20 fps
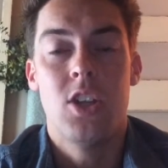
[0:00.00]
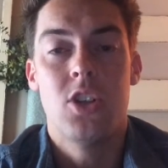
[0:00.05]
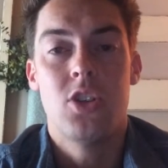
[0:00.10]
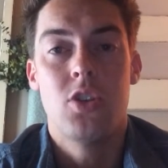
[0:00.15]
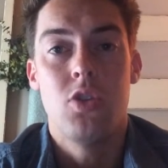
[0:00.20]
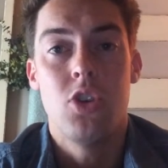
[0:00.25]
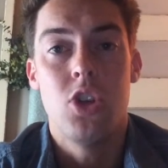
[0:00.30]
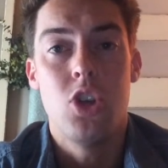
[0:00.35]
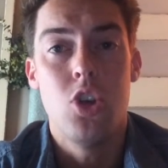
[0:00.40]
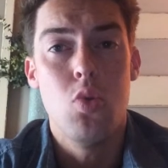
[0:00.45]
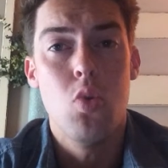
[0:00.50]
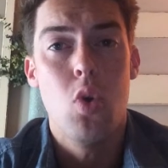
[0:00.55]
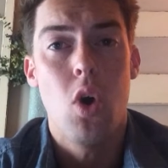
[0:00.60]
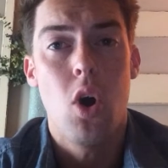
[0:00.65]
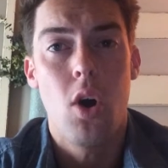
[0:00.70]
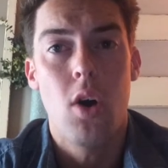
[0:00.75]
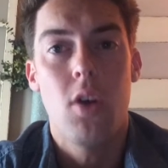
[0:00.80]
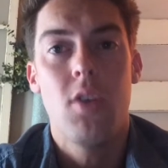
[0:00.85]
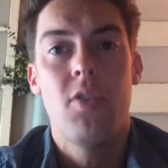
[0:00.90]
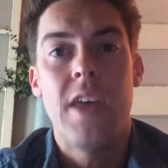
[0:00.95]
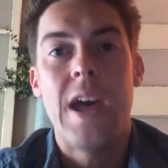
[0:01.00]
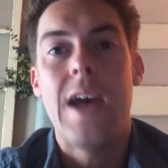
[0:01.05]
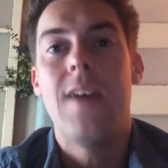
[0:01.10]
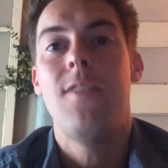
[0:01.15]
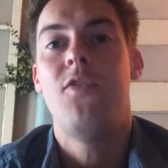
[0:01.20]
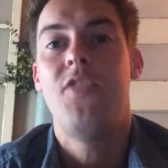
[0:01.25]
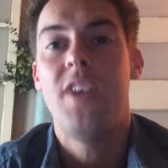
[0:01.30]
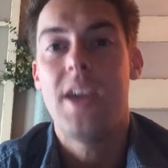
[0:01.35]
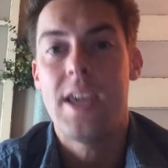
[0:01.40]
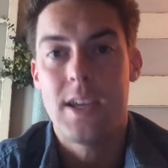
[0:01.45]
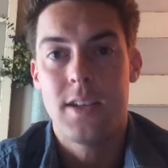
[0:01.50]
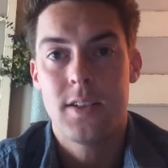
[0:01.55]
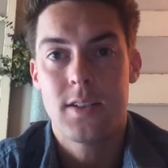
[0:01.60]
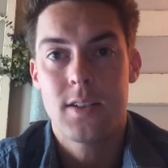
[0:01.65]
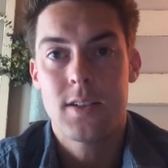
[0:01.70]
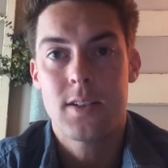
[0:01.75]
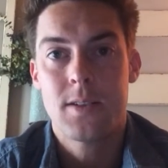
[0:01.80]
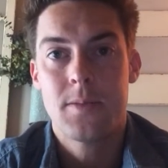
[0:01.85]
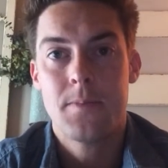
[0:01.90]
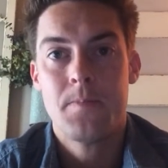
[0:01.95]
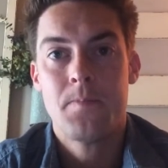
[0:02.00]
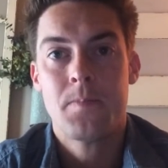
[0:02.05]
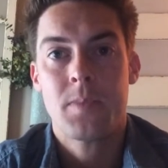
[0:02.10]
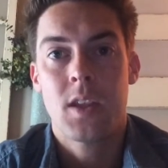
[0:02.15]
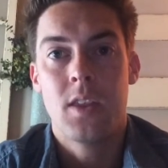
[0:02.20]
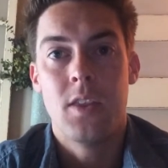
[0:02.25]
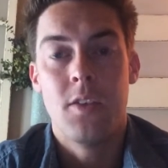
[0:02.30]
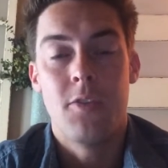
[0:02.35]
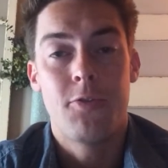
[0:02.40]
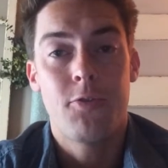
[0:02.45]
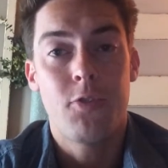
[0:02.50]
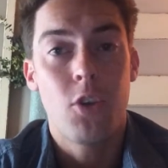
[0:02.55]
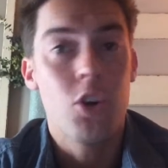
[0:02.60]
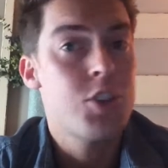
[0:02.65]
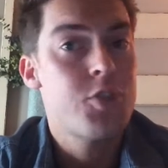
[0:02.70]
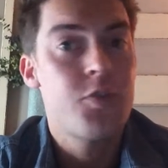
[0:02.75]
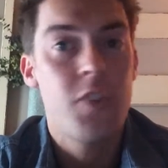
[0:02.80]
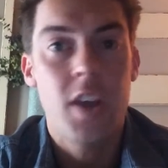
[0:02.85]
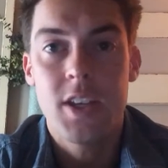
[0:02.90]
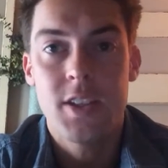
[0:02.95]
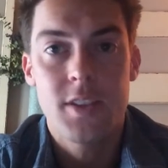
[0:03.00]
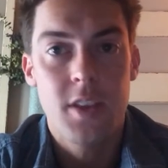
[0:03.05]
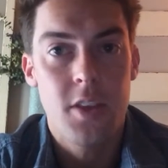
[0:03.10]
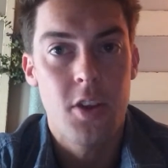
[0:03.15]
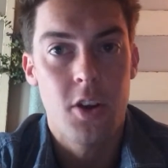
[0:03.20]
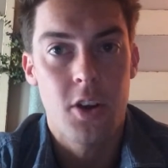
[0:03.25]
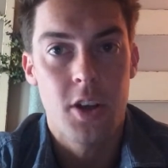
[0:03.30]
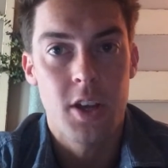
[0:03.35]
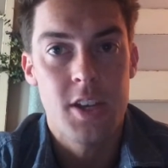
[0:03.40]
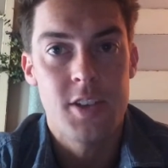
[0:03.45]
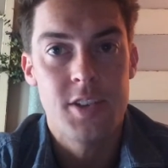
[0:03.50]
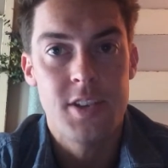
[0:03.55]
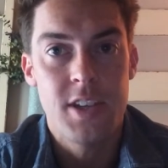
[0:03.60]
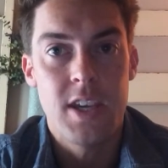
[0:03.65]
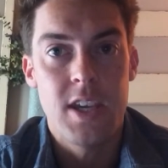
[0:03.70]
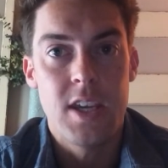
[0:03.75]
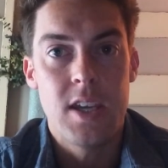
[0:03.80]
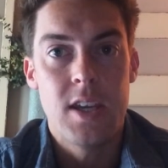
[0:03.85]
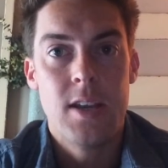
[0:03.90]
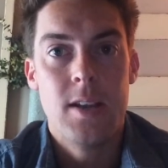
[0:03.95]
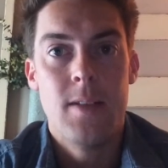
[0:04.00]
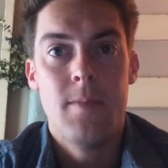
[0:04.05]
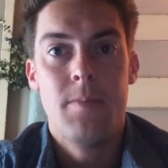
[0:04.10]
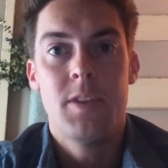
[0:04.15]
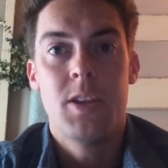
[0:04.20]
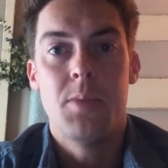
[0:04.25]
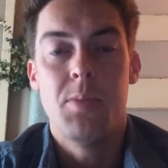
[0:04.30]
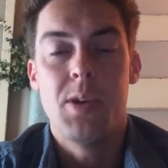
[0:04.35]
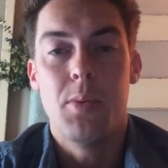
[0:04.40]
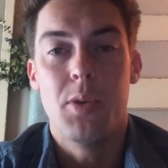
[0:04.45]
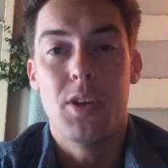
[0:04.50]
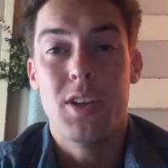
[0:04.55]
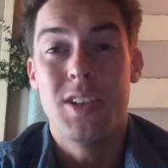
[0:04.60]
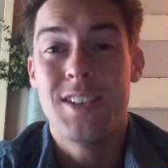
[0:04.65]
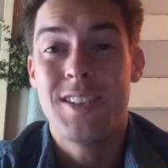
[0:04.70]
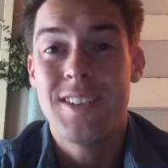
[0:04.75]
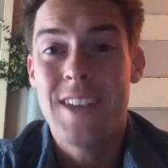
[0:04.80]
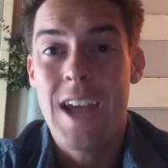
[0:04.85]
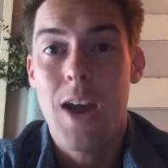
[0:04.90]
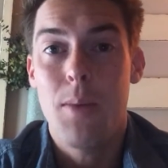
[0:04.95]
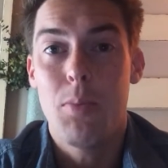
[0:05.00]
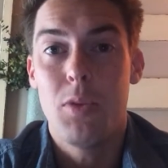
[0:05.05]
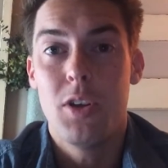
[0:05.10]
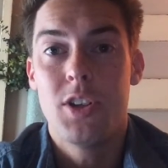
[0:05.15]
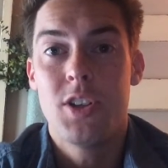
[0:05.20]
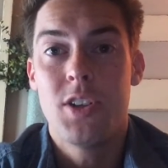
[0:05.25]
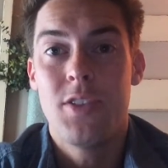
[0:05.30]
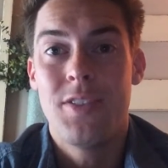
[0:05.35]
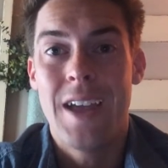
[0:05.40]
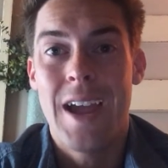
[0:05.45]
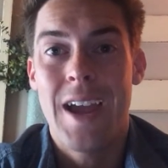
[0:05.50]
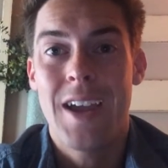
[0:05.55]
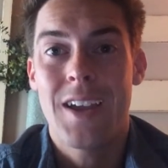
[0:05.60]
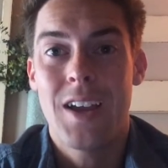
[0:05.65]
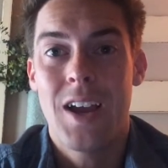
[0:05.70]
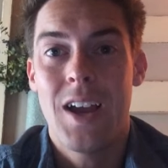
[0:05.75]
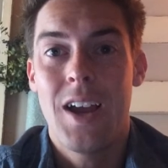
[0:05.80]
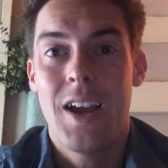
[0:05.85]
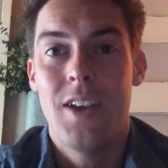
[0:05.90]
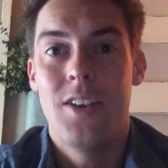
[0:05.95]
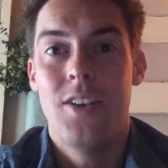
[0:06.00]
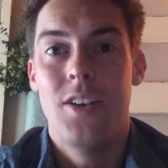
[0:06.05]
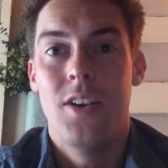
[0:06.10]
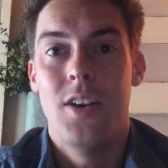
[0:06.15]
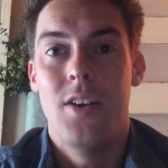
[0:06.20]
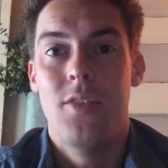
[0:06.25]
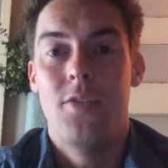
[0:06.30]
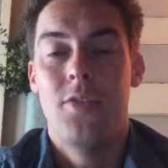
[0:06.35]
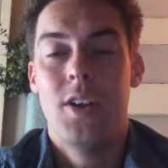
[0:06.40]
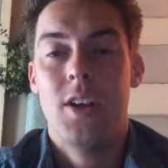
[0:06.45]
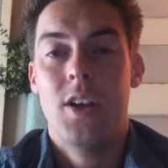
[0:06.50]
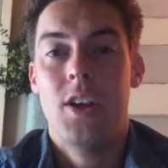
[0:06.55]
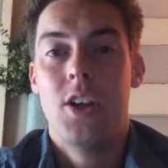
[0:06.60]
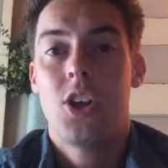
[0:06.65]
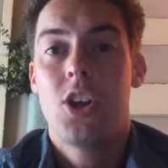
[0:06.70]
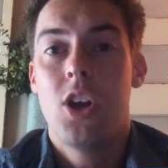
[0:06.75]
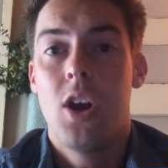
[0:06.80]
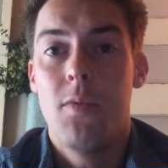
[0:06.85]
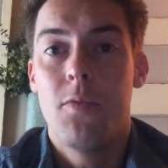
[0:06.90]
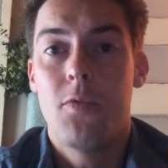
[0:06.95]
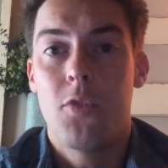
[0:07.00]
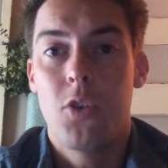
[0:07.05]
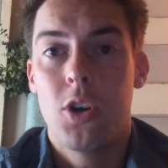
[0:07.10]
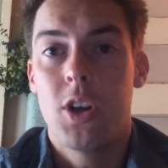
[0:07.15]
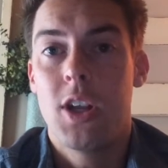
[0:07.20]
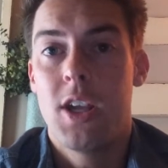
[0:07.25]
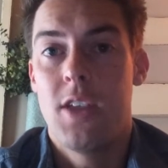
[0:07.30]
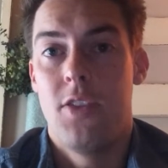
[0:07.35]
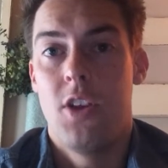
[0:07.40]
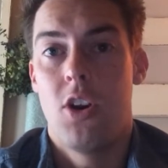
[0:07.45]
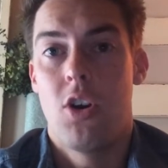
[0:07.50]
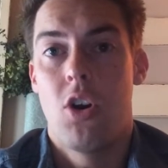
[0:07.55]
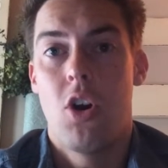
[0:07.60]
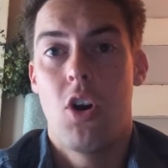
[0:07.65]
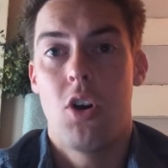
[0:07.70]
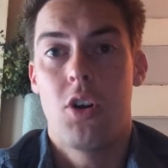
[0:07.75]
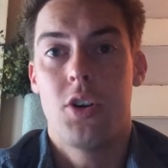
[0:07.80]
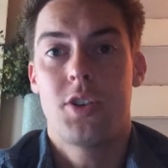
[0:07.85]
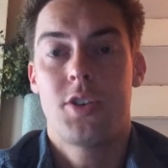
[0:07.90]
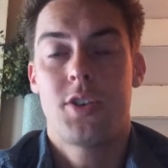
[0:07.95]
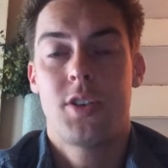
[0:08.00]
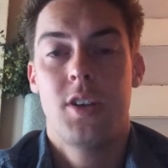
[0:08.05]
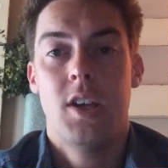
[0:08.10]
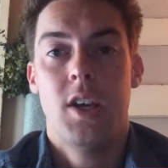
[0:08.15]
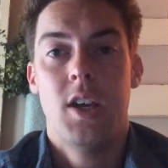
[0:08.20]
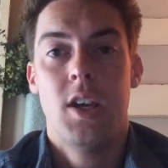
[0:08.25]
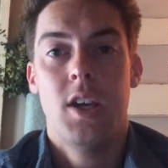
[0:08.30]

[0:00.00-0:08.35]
And so you are that face, the first face that they're going to see, to be able to establish that kind of comfort in their hearts.